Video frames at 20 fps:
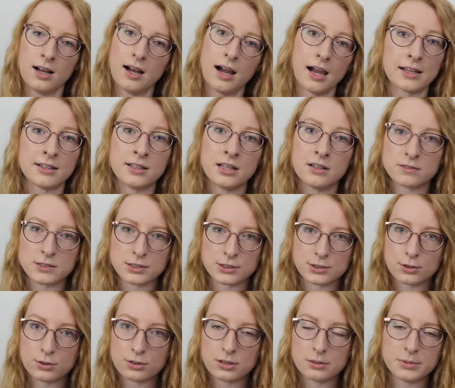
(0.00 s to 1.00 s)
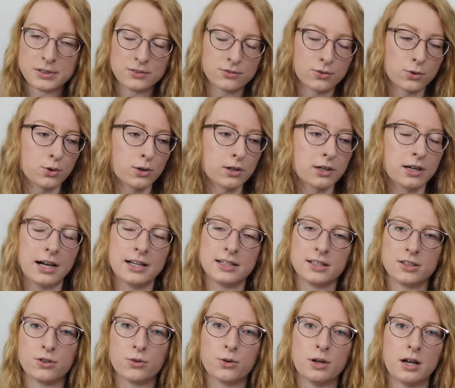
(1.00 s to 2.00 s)
I had never sold it before. I
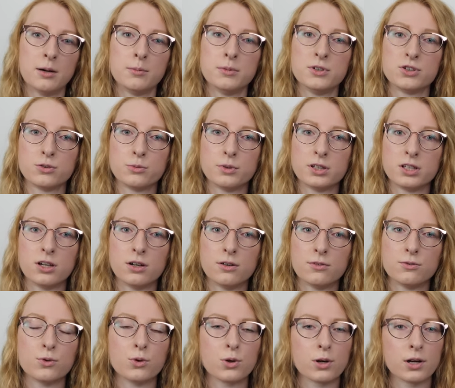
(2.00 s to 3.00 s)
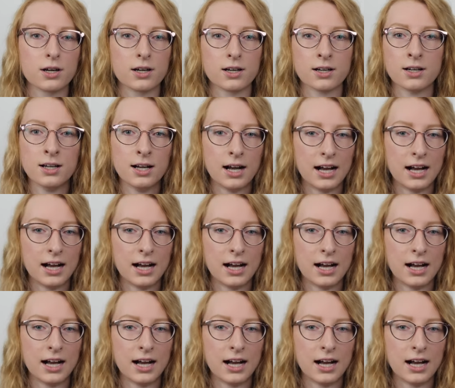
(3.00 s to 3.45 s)
didn't know how much it would go for.